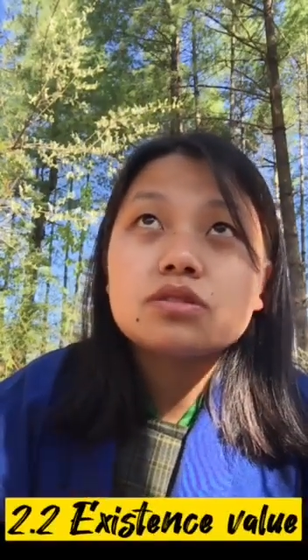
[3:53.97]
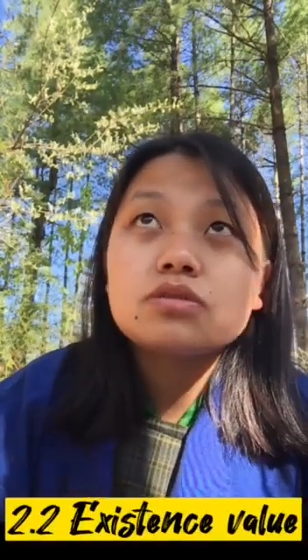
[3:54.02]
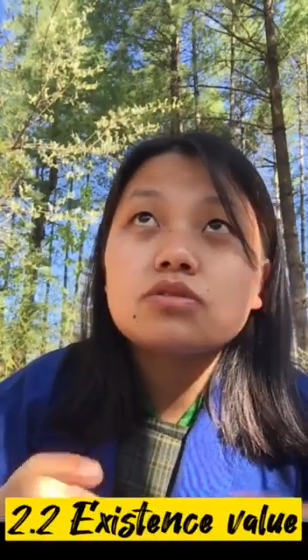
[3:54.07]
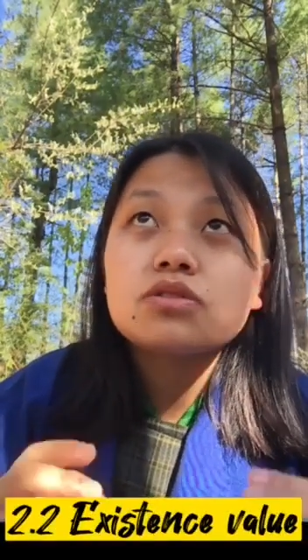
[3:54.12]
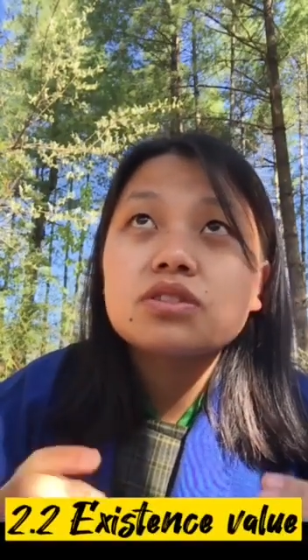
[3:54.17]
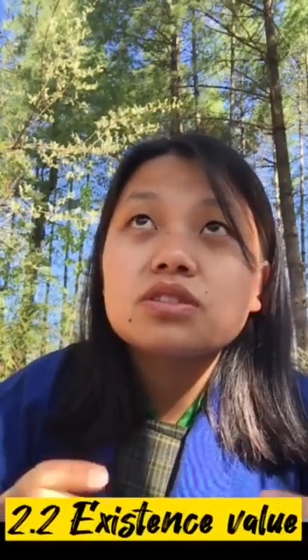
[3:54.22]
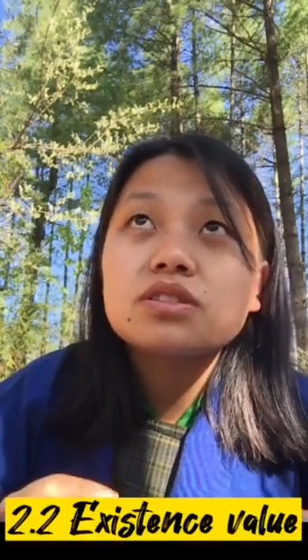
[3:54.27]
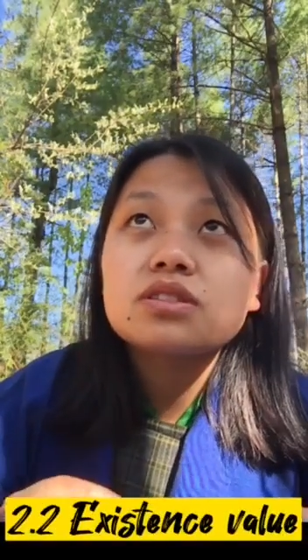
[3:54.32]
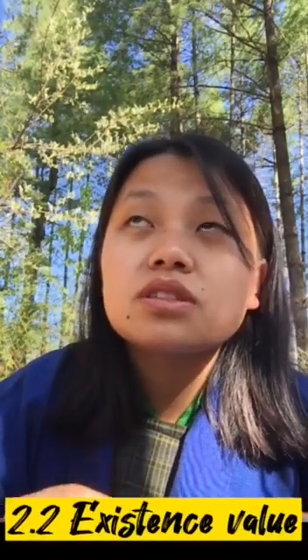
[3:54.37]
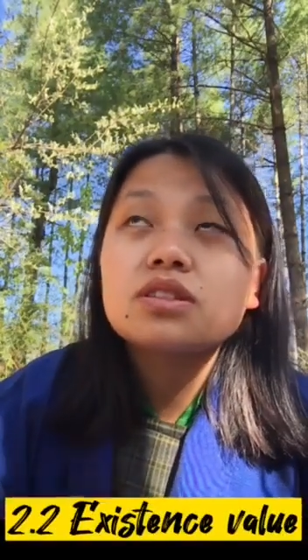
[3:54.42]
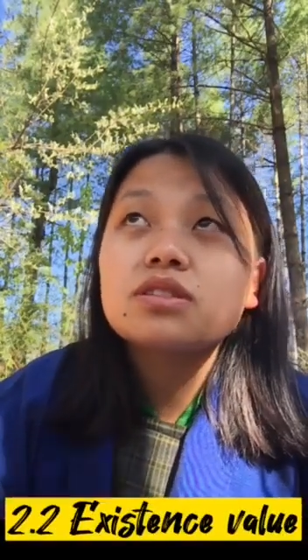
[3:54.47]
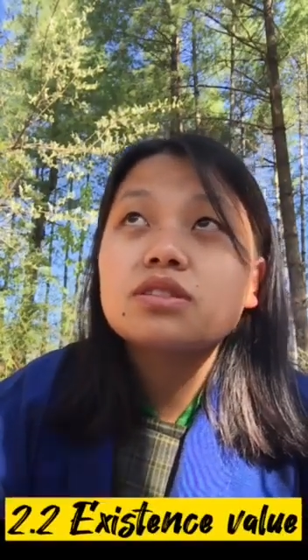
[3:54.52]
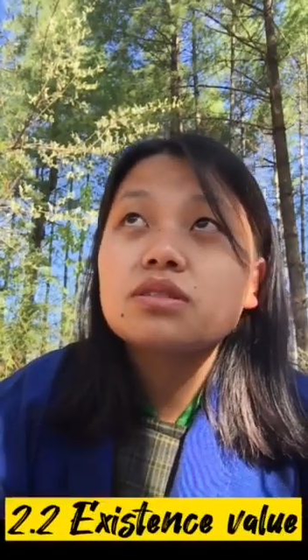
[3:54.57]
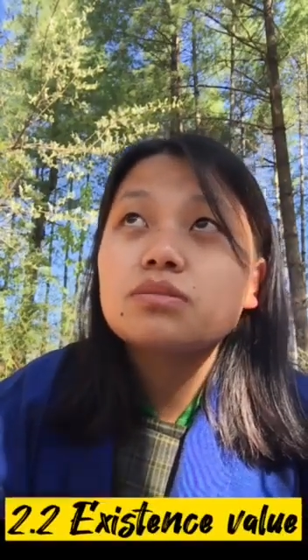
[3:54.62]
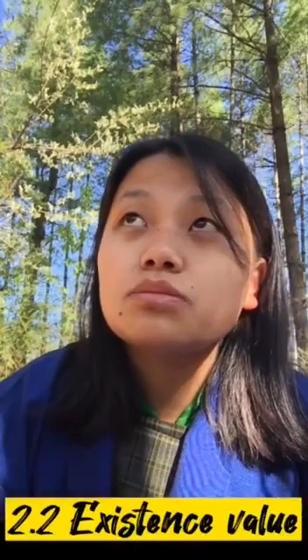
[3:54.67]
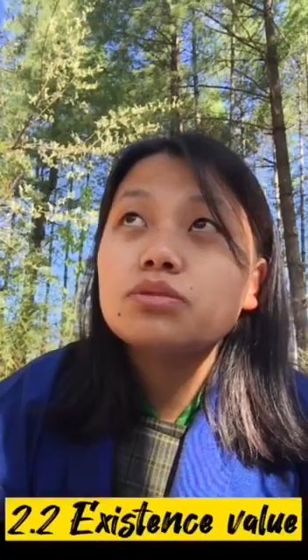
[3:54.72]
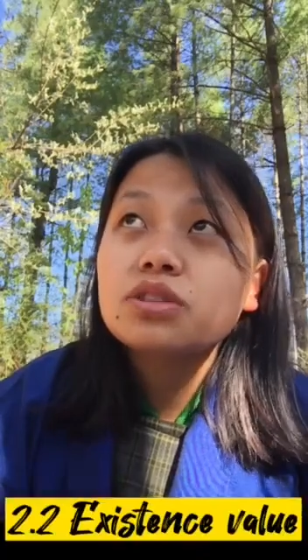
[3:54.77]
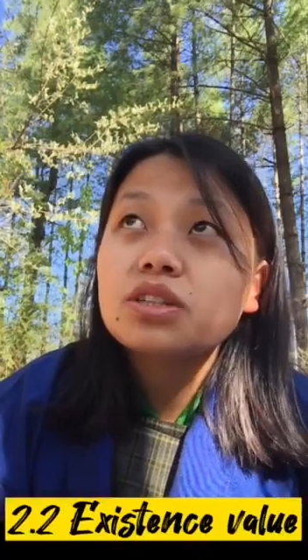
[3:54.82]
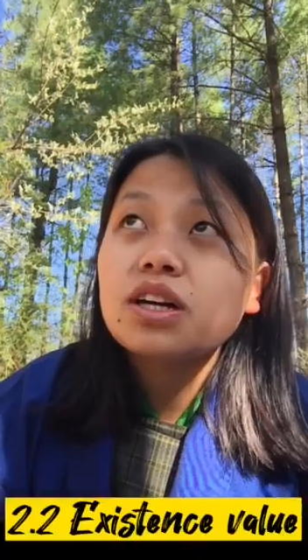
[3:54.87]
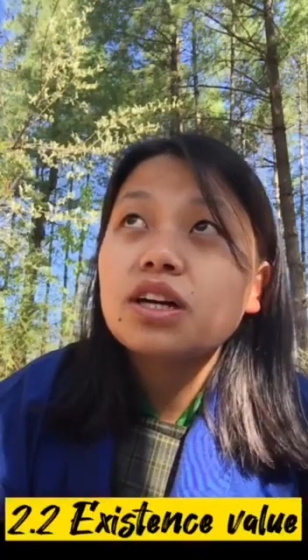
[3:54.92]
for instance in
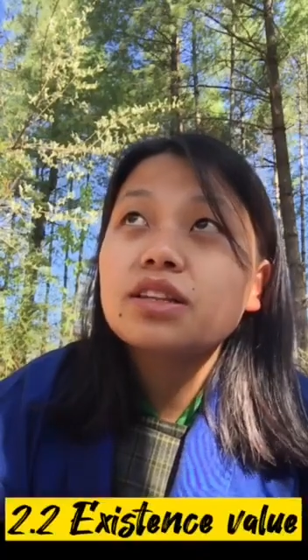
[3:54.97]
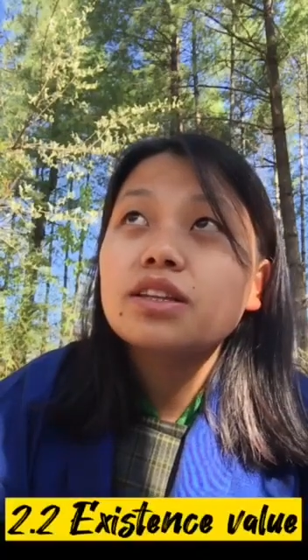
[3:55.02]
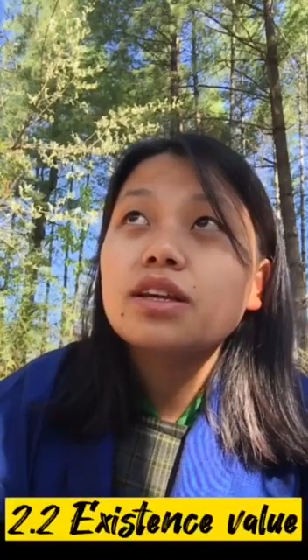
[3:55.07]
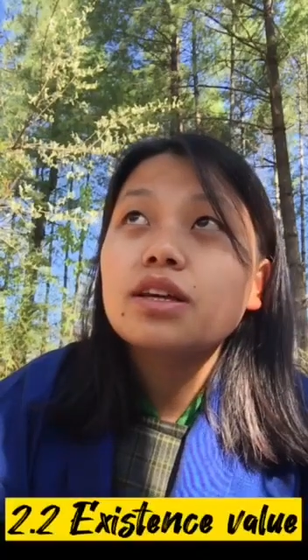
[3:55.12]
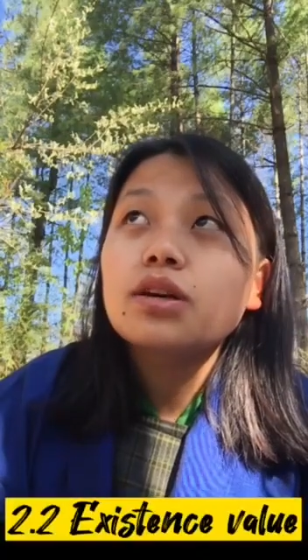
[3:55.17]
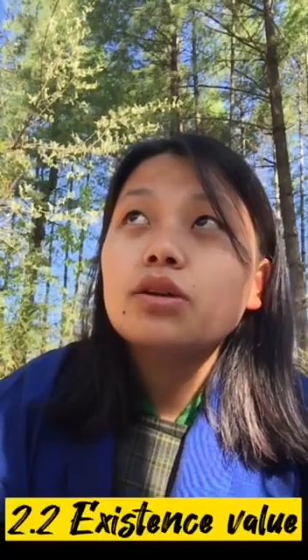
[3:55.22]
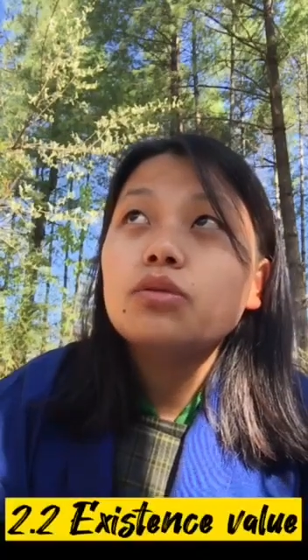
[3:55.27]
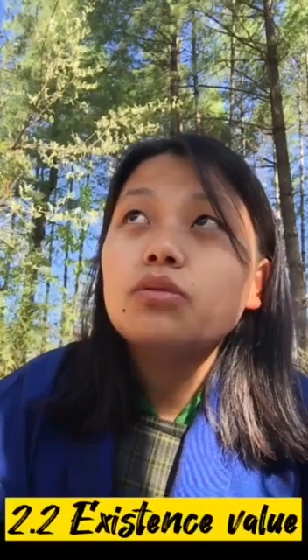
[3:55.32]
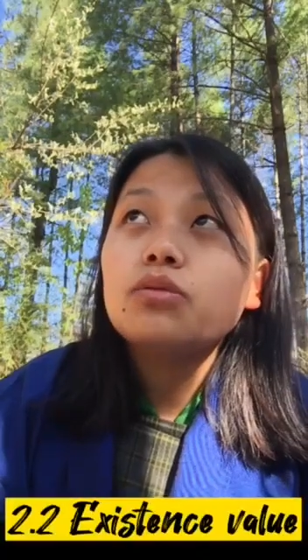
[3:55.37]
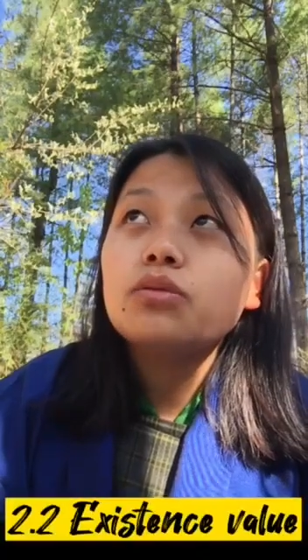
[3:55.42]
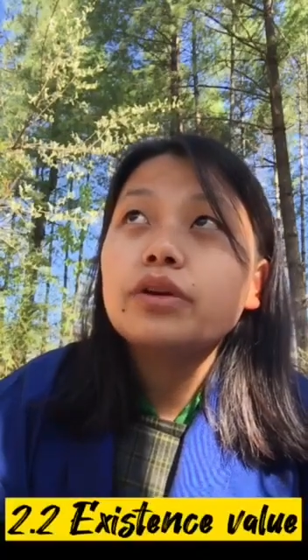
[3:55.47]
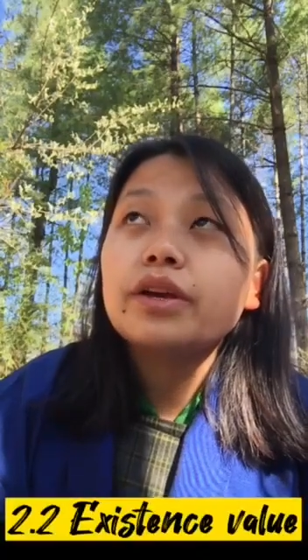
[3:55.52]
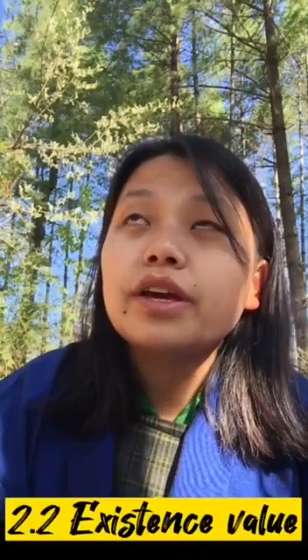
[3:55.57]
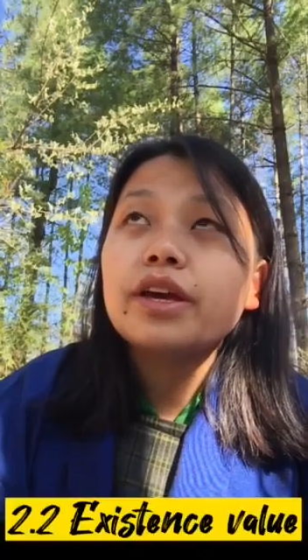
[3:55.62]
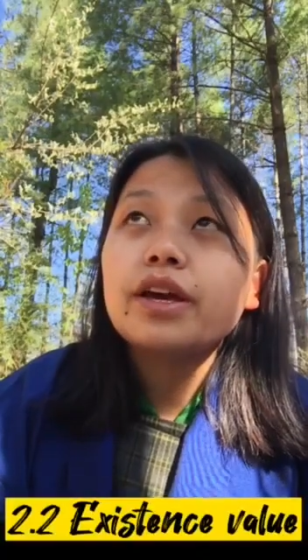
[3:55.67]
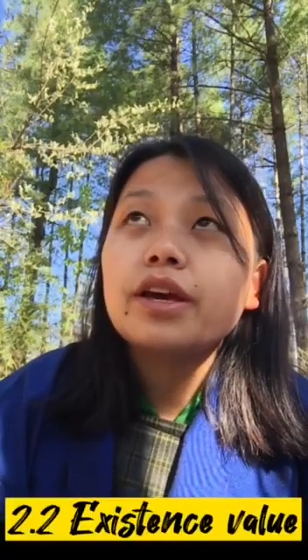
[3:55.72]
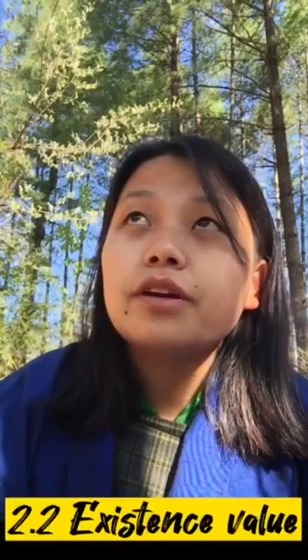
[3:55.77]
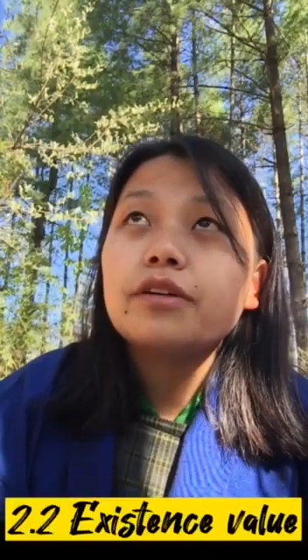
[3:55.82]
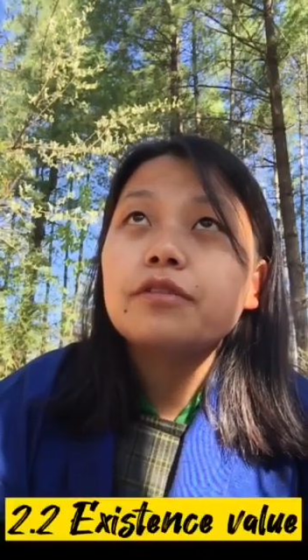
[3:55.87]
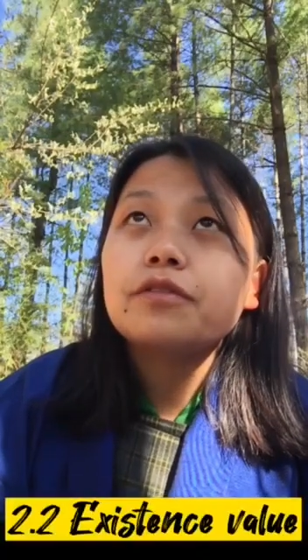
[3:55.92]
Bhutan we
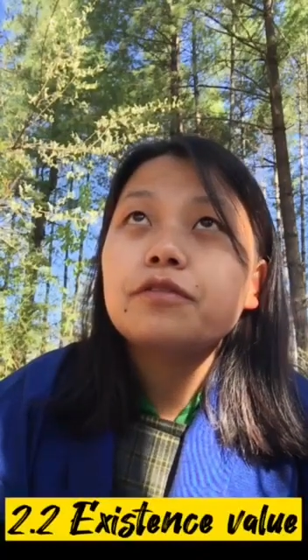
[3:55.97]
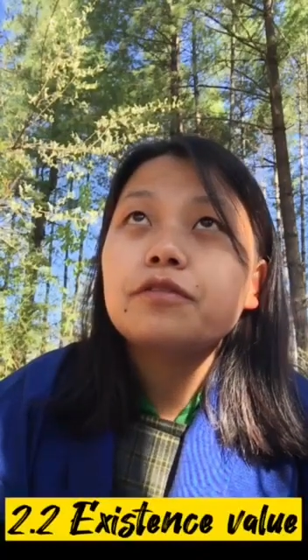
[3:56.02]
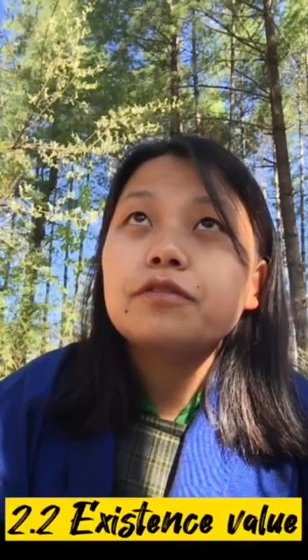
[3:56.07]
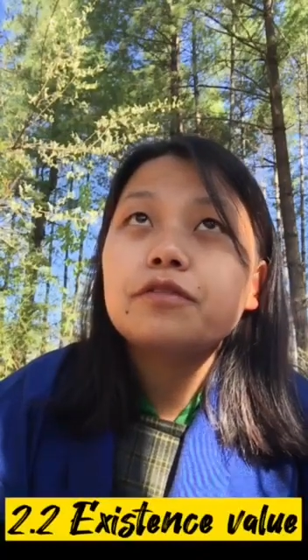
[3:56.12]
have